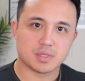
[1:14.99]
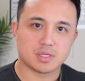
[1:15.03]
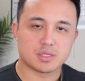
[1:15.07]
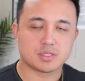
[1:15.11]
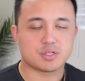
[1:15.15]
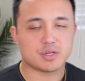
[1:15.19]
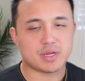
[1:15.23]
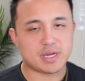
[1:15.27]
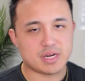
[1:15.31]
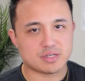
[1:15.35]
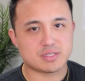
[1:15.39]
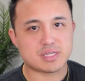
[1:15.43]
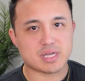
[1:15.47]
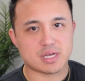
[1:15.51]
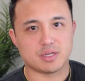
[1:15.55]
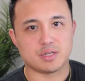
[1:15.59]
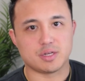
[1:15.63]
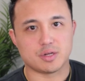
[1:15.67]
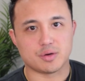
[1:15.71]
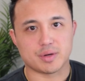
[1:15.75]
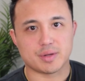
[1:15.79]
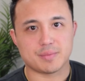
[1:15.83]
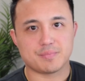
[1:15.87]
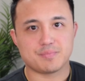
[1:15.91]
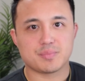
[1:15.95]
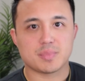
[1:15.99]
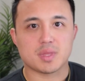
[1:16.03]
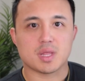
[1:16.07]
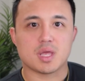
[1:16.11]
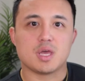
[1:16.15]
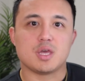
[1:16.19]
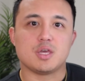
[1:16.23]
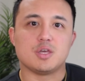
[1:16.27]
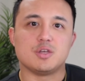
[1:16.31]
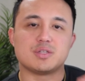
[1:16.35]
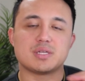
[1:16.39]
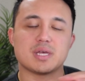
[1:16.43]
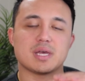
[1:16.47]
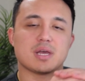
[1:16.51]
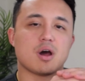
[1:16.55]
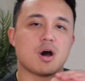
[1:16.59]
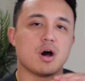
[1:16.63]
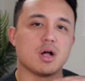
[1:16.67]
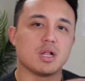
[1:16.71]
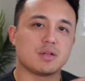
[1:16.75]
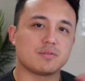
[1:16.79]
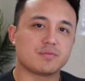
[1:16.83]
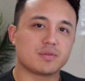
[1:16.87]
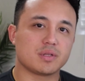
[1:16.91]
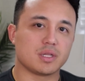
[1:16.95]
So here's how you do it. You take
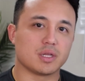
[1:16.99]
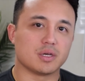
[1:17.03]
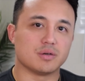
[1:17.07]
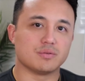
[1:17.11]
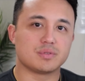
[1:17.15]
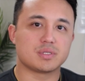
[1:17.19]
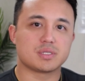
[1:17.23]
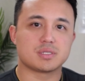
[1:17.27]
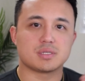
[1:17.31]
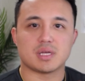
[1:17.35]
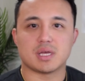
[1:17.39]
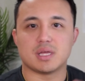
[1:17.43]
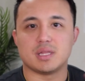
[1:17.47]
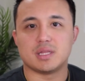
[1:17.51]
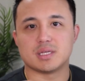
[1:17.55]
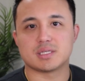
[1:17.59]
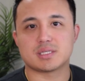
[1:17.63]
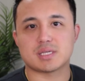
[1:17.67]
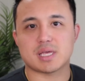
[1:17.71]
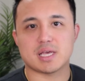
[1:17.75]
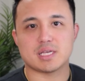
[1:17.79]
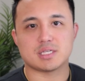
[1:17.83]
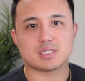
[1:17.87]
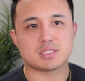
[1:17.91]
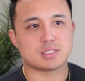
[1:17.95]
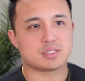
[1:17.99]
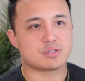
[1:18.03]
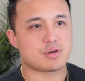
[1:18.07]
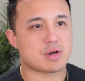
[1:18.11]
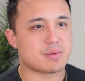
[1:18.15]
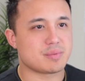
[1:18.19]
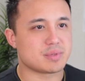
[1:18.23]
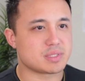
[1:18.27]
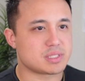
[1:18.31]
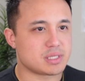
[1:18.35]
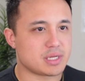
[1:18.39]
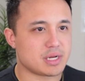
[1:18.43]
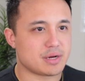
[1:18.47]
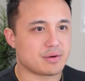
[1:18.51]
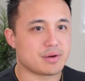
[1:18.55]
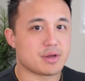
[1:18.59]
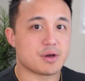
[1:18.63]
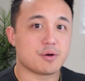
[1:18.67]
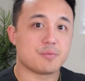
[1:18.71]
all of the loans. In this case, let's grab a scenario.